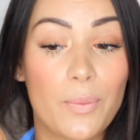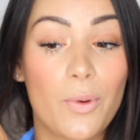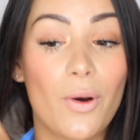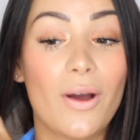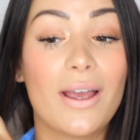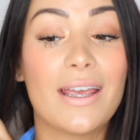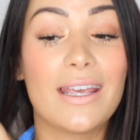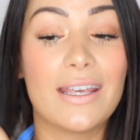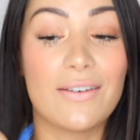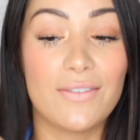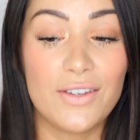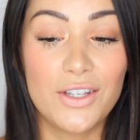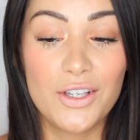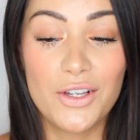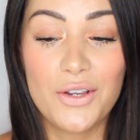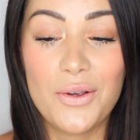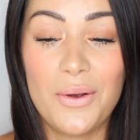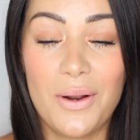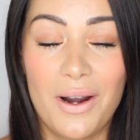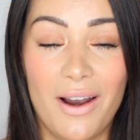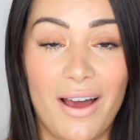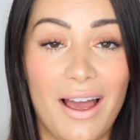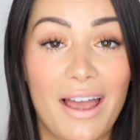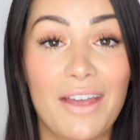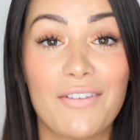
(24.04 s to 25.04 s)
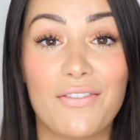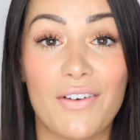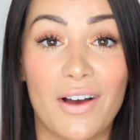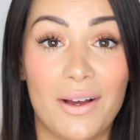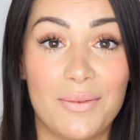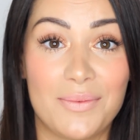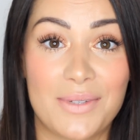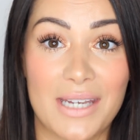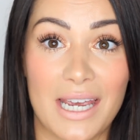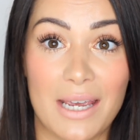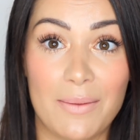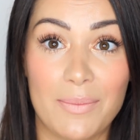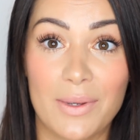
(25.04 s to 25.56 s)
No point giving you a life
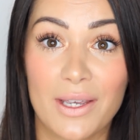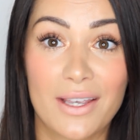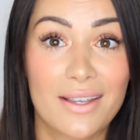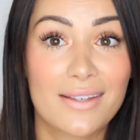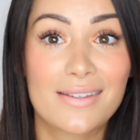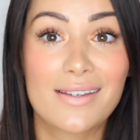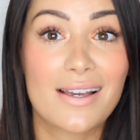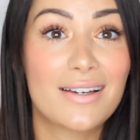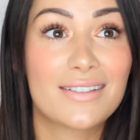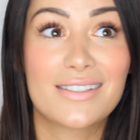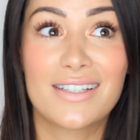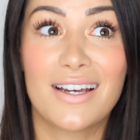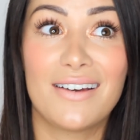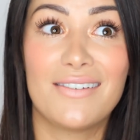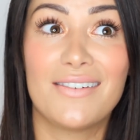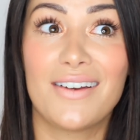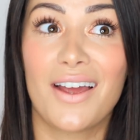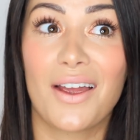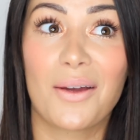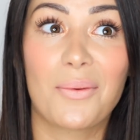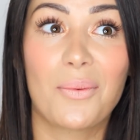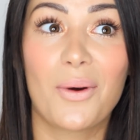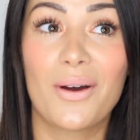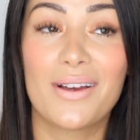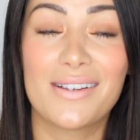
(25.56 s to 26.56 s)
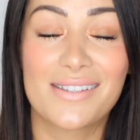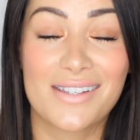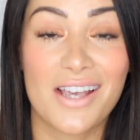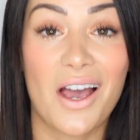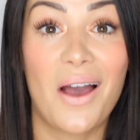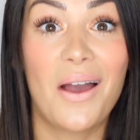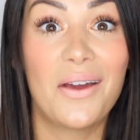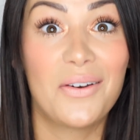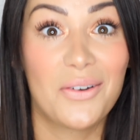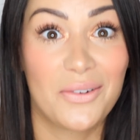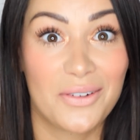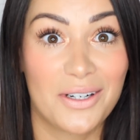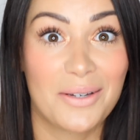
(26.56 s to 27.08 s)
update because I don't know what is
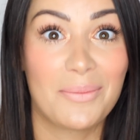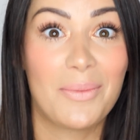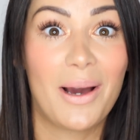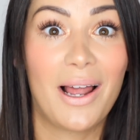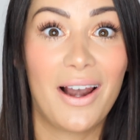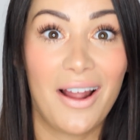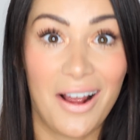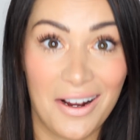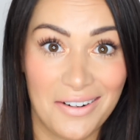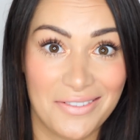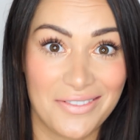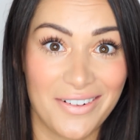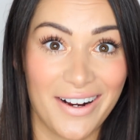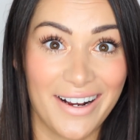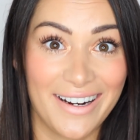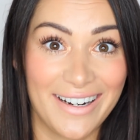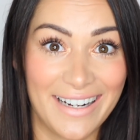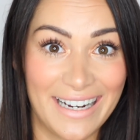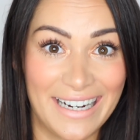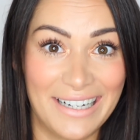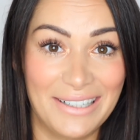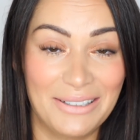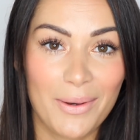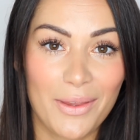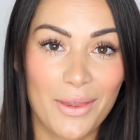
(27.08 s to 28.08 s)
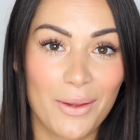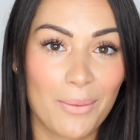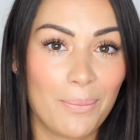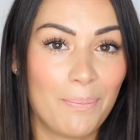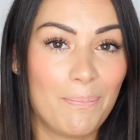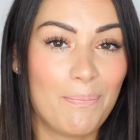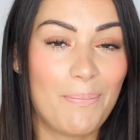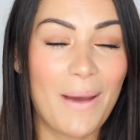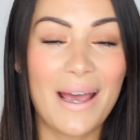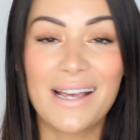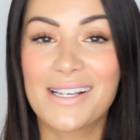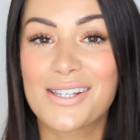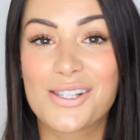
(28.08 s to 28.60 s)
going on in my life right now. But
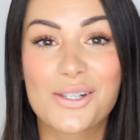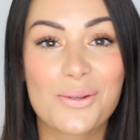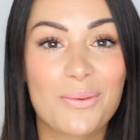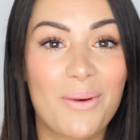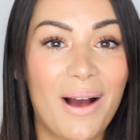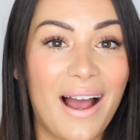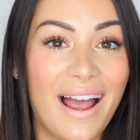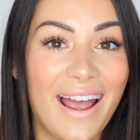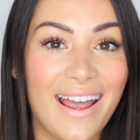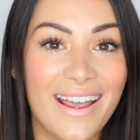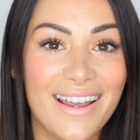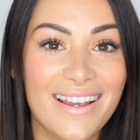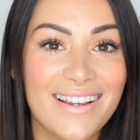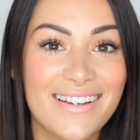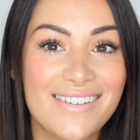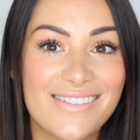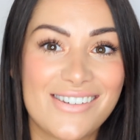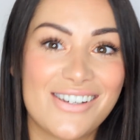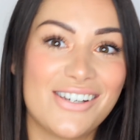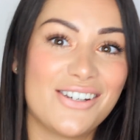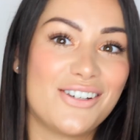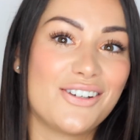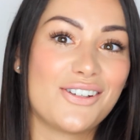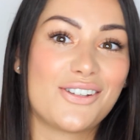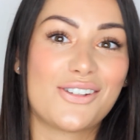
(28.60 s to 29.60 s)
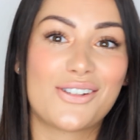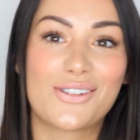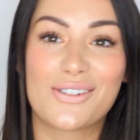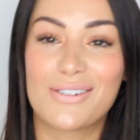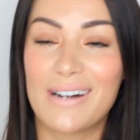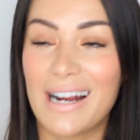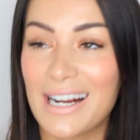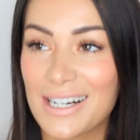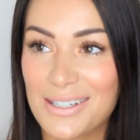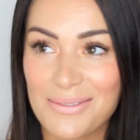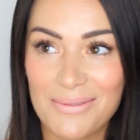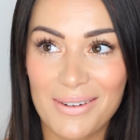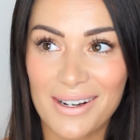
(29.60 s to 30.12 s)
the best way to
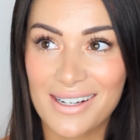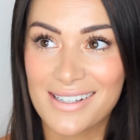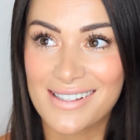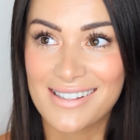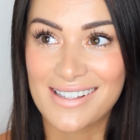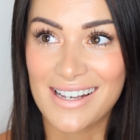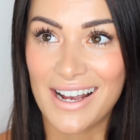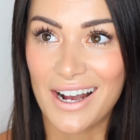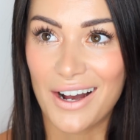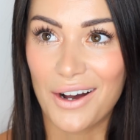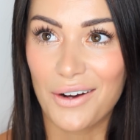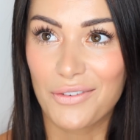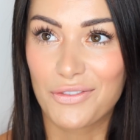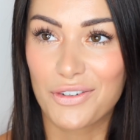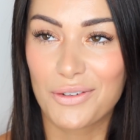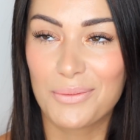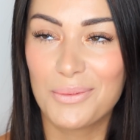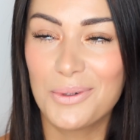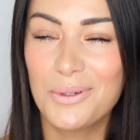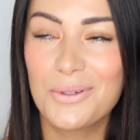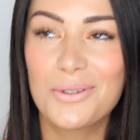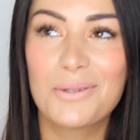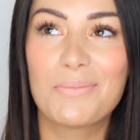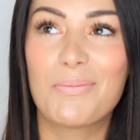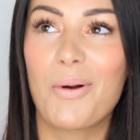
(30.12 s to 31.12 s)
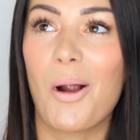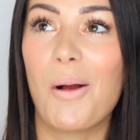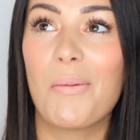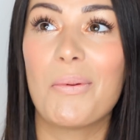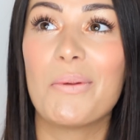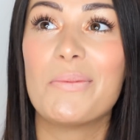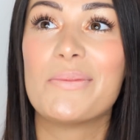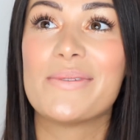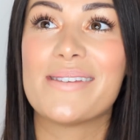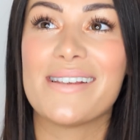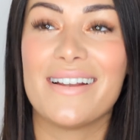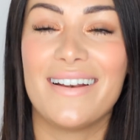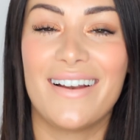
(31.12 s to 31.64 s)
distract myself from all the
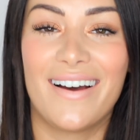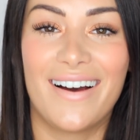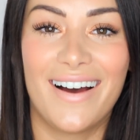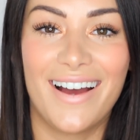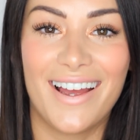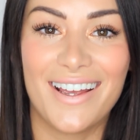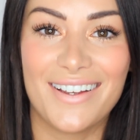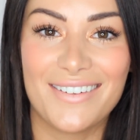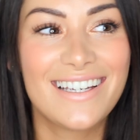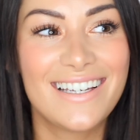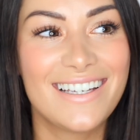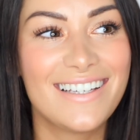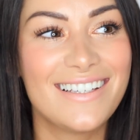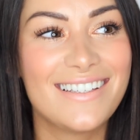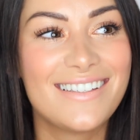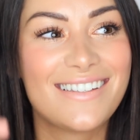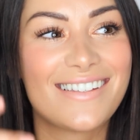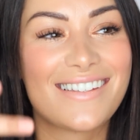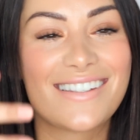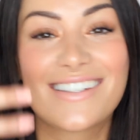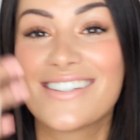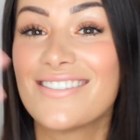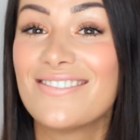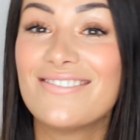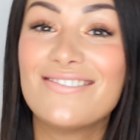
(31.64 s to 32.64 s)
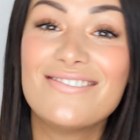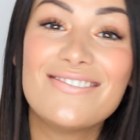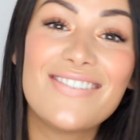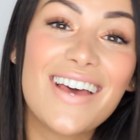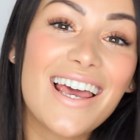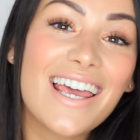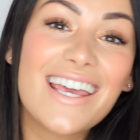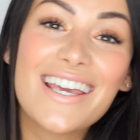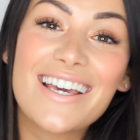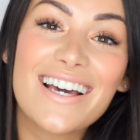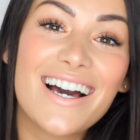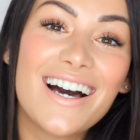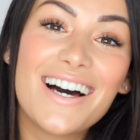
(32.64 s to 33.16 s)
problems in life is
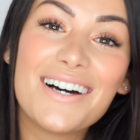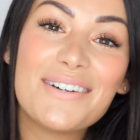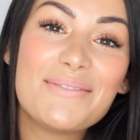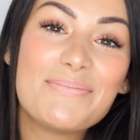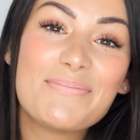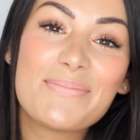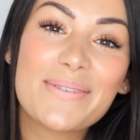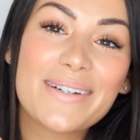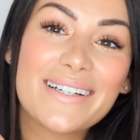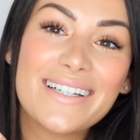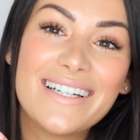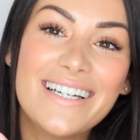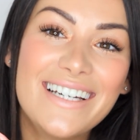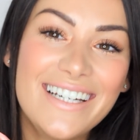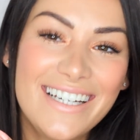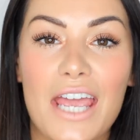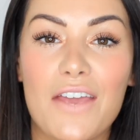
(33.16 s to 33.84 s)
makeup.